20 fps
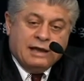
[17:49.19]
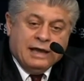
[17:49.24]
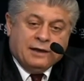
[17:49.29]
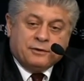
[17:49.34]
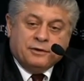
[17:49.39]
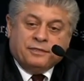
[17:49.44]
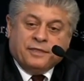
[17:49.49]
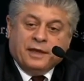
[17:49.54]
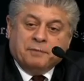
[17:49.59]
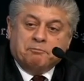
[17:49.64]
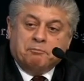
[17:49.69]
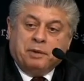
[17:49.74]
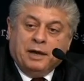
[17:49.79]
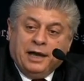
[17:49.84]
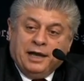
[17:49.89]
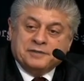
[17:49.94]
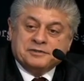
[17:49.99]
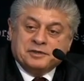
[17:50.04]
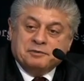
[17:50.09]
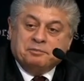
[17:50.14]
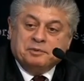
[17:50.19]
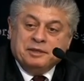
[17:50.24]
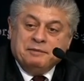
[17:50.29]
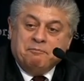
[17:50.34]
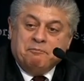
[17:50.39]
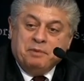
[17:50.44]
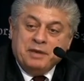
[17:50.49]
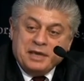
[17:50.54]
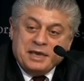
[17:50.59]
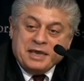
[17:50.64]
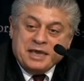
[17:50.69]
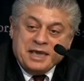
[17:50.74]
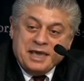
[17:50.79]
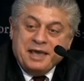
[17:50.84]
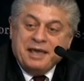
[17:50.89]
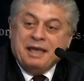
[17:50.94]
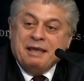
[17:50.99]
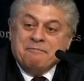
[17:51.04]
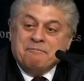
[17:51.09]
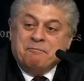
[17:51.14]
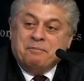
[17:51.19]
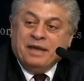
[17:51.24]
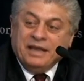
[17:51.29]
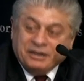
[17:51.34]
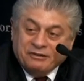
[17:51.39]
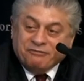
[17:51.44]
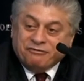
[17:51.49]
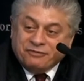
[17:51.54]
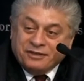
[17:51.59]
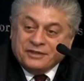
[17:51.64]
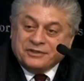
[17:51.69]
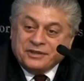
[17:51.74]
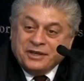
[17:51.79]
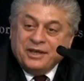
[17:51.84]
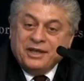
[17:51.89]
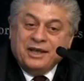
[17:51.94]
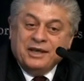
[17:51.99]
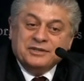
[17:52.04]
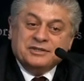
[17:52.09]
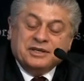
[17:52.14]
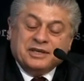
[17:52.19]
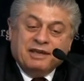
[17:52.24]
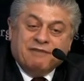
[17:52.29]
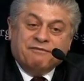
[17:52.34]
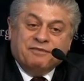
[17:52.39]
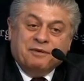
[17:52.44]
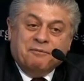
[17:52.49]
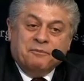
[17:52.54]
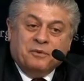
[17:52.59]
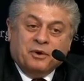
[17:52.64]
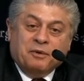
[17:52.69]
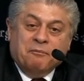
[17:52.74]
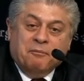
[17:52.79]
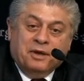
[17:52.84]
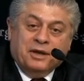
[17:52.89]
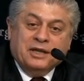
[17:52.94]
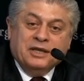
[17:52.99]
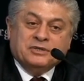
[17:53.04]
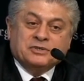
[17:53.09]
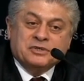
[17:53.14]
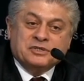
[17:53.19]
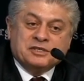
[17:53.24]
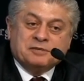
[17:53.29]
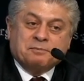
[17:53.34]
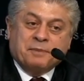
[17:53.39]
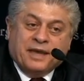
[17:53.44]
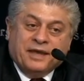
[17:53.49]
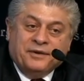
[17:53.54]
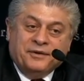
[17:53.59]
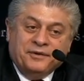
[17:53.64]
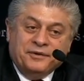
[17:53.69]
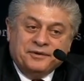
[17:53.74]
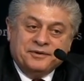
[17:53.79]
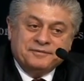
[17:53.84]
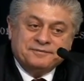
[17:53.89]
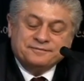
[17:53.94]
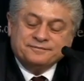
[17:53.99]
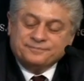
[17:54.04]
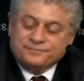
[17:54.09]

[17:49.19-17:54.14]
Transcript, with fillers: How could that possibly be a benefit to give them more money to spend?